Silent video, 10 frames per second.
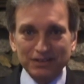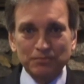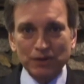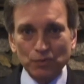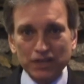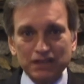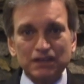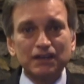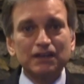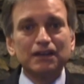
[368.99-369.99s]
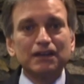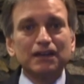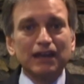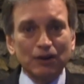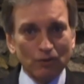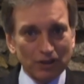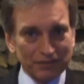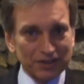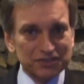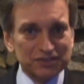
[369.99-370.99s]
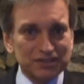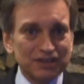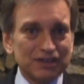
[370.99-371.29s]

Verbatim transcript: May we, and all of us,